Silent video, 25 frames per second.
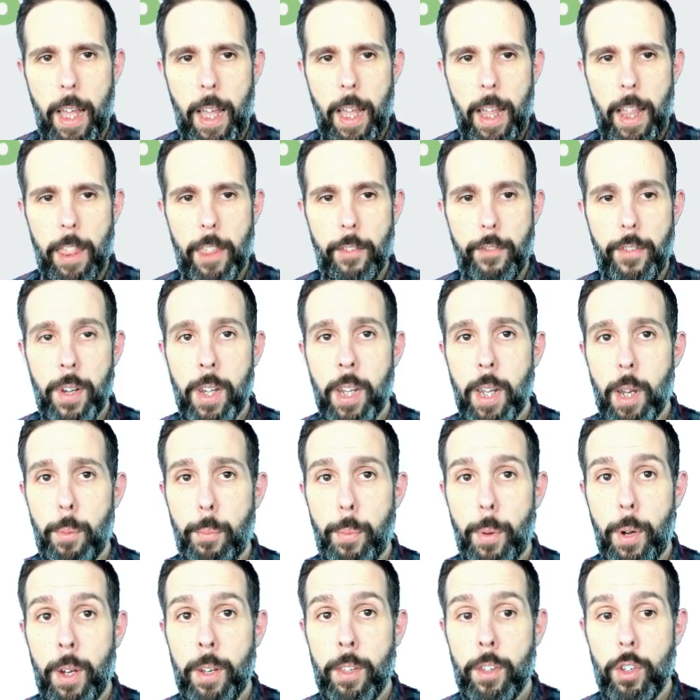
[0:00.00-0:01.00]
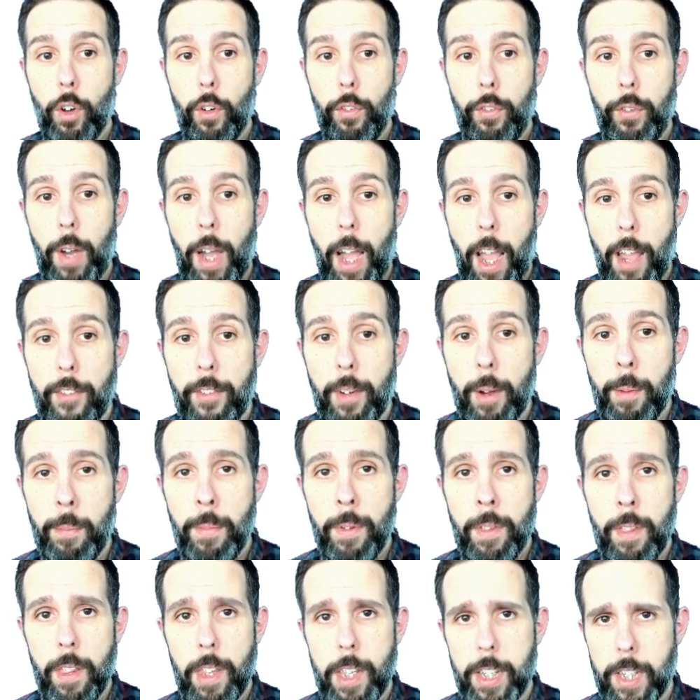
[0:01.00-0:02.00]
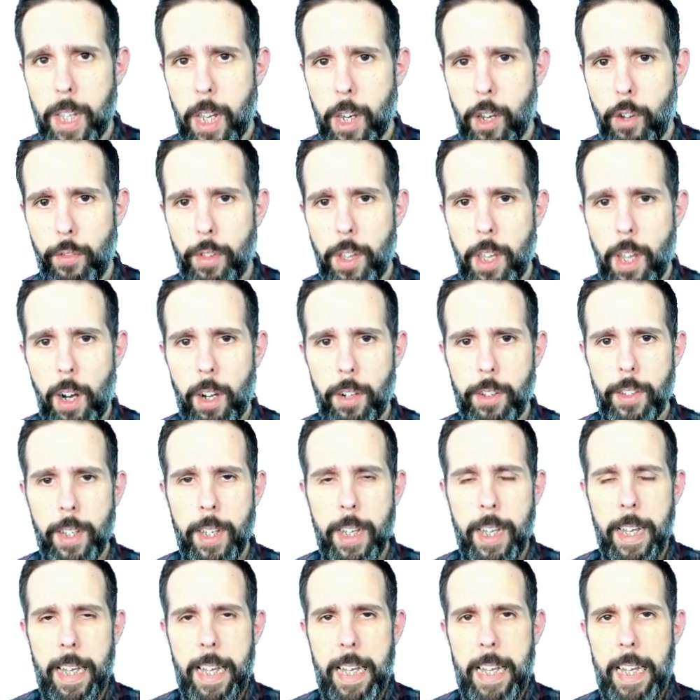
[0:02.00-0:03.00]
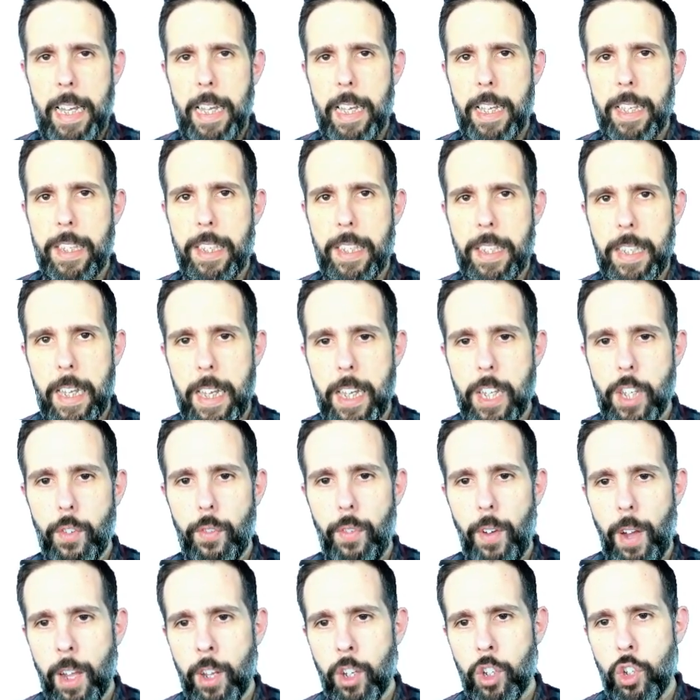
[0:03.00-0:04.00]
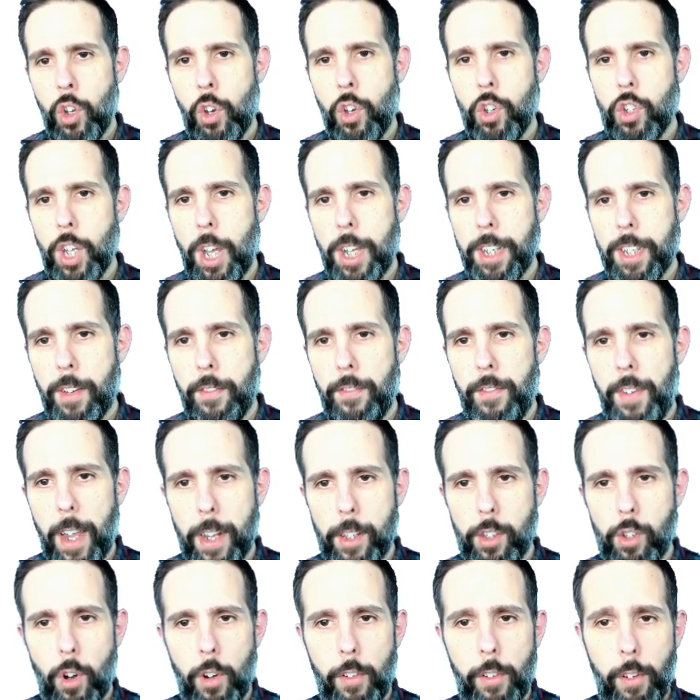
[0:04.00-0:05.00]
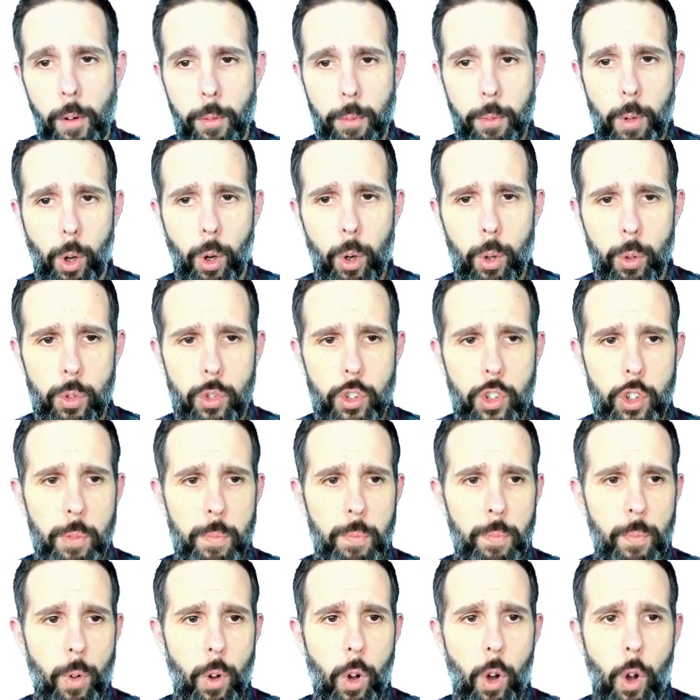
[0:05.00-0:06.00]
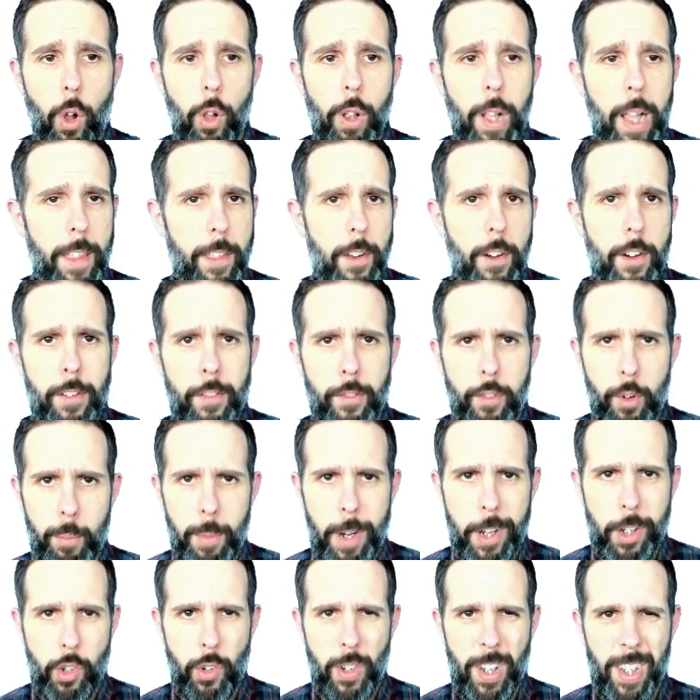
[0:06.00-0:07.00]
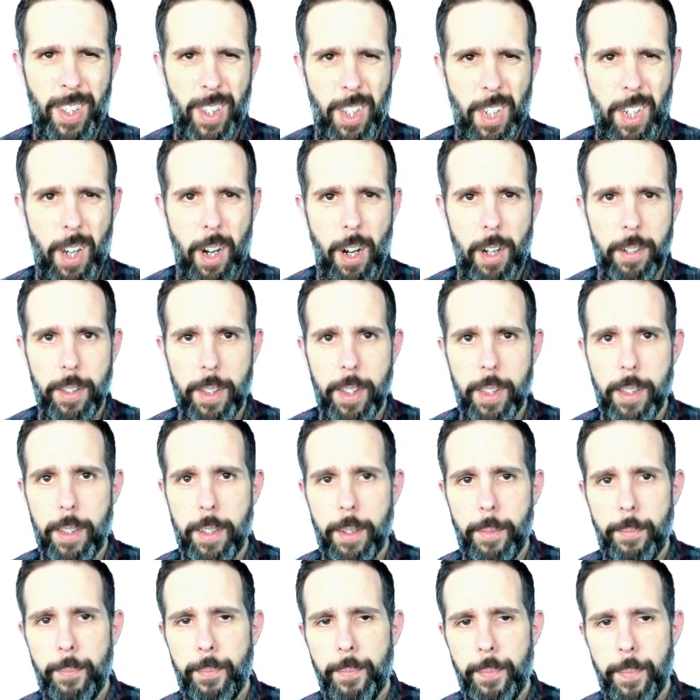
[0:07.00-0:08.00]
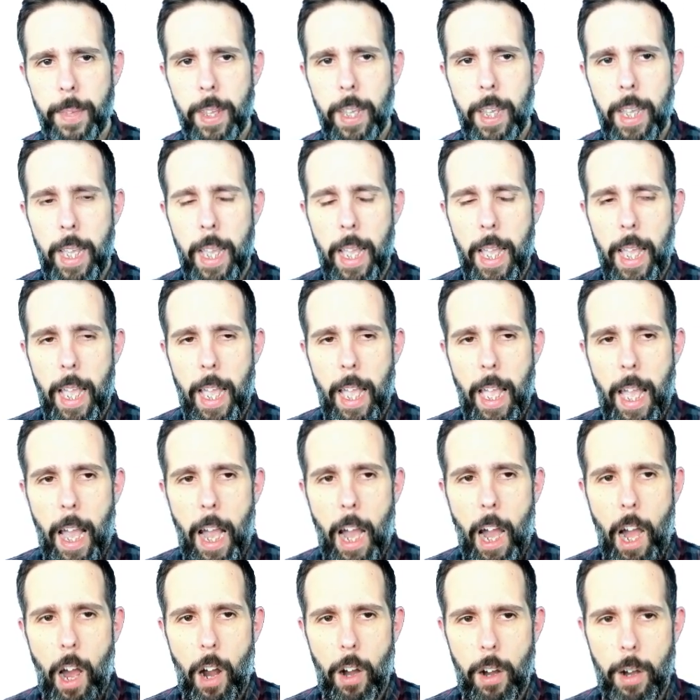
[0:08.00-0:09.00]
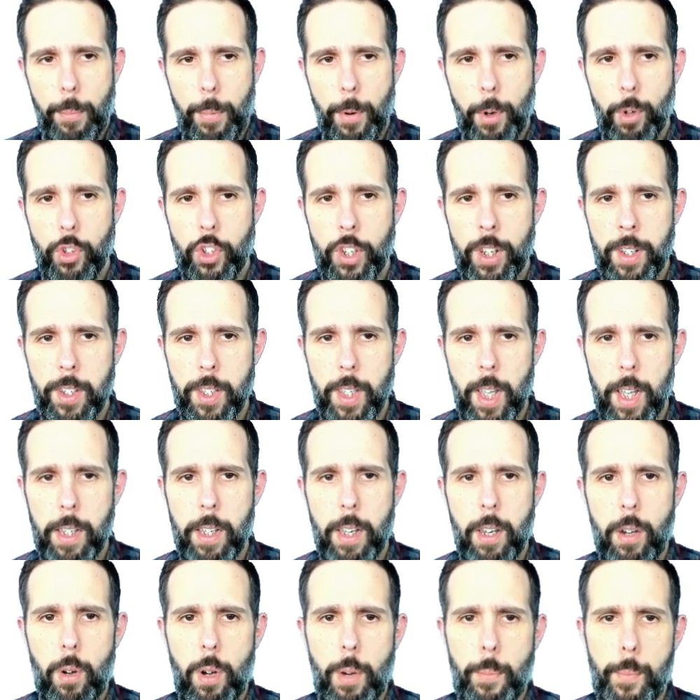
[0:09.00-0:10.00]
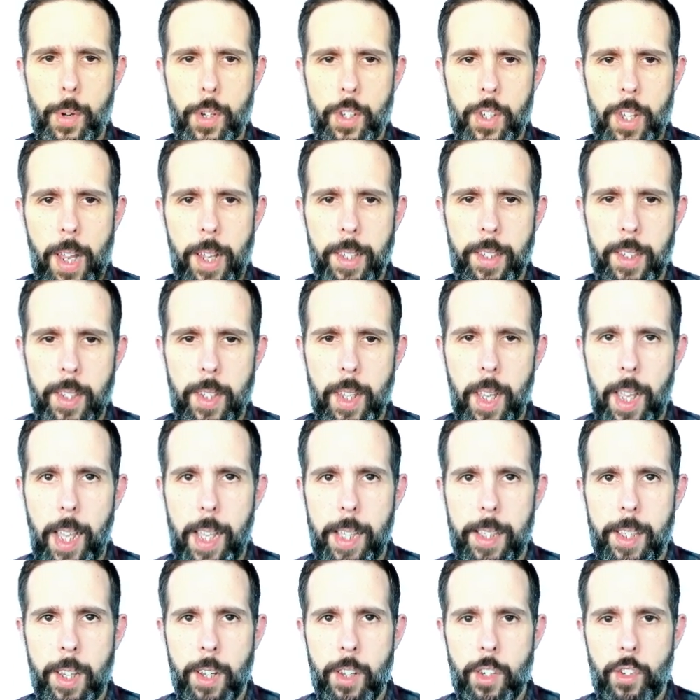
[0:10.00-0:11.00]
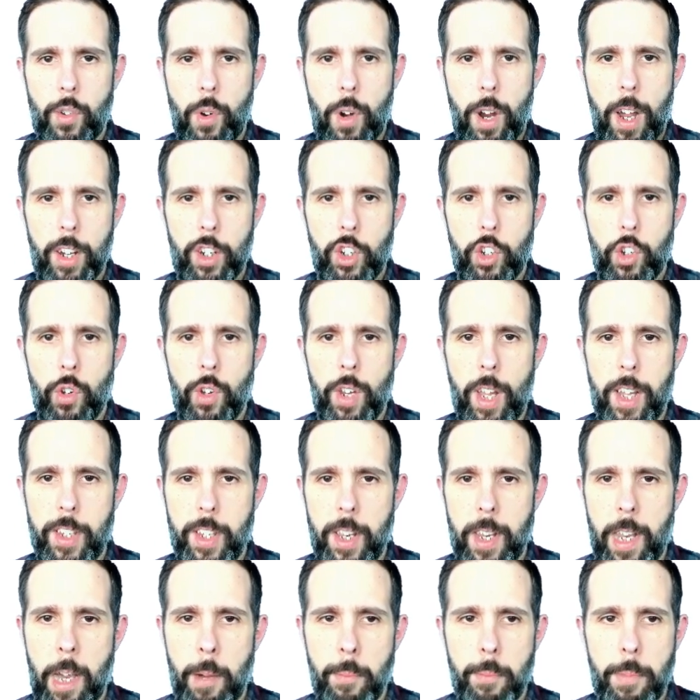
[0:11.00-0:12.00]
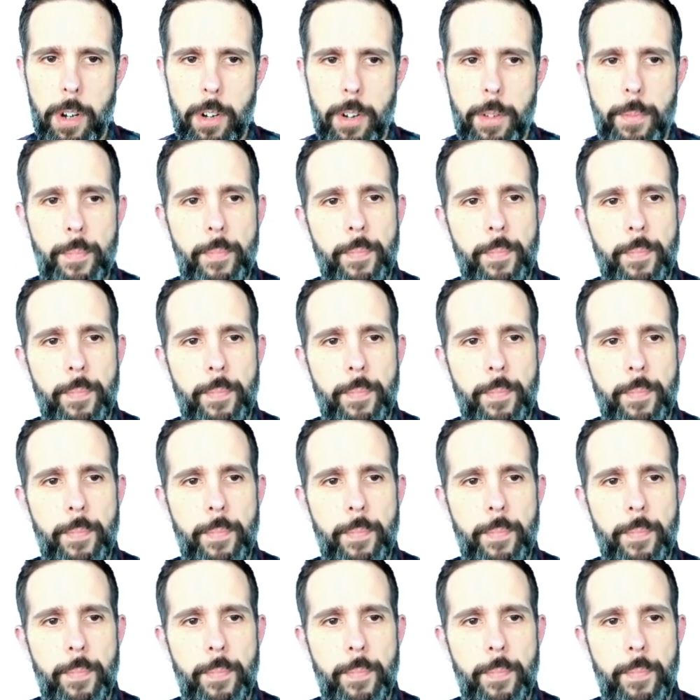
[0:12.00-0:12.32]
The fingerprint of -m, the state-of-the-art, sees functions as a vector of opcodes. All other information is discarded. Our approach instead represents its instruction as a number,